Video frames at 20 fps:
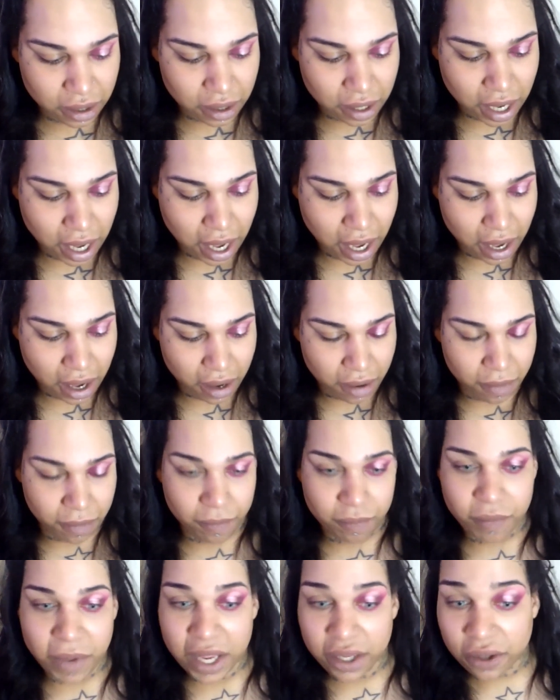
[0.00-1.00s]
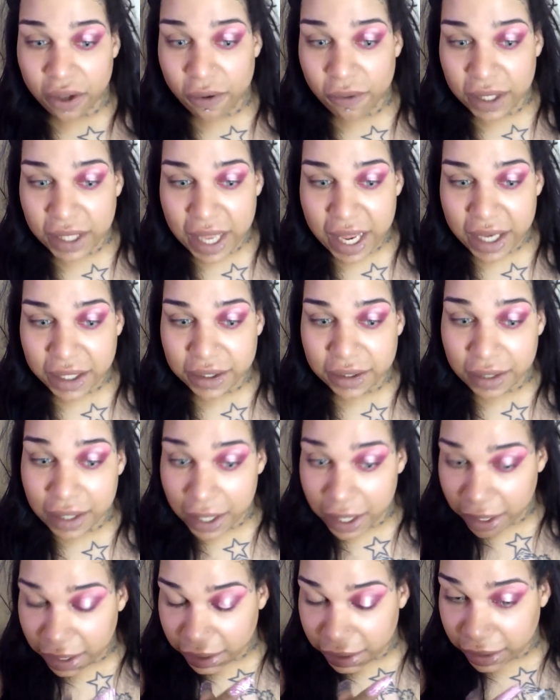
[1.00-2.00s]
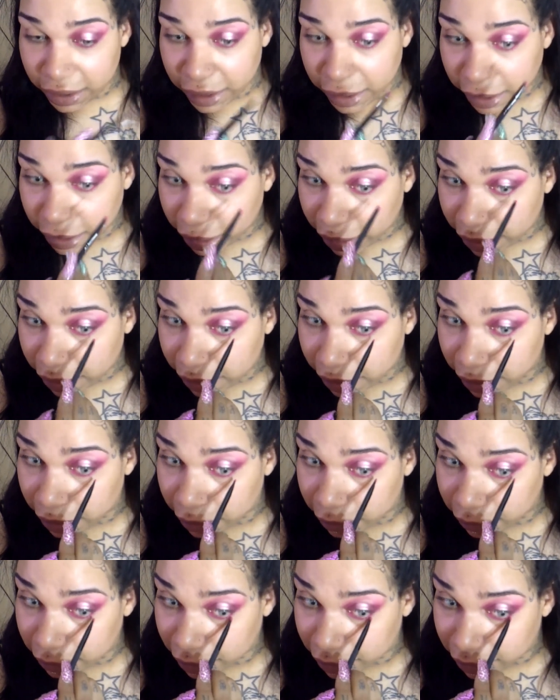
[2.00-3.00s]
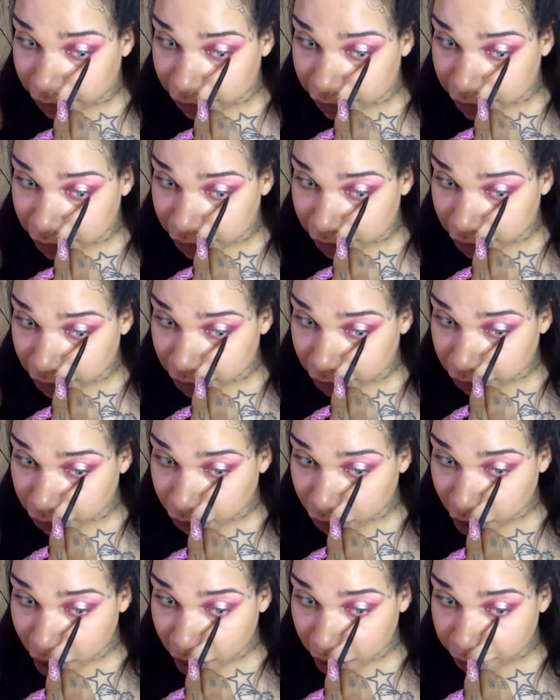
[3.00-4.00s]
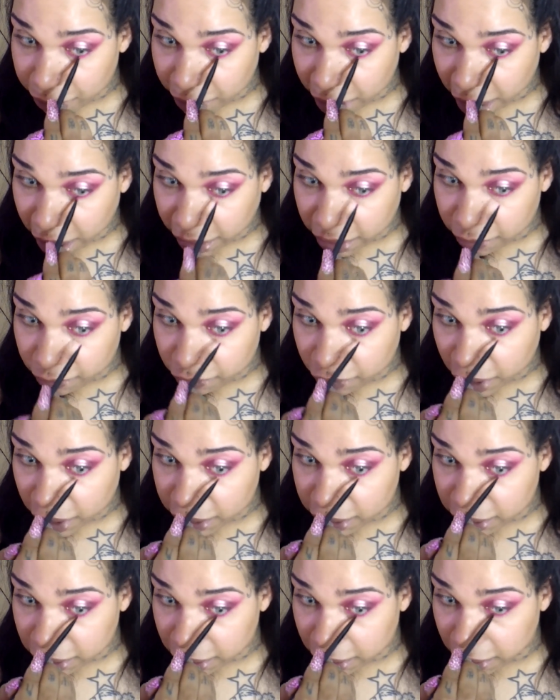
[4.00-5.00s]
my lower lash line, and this is just a small packing brush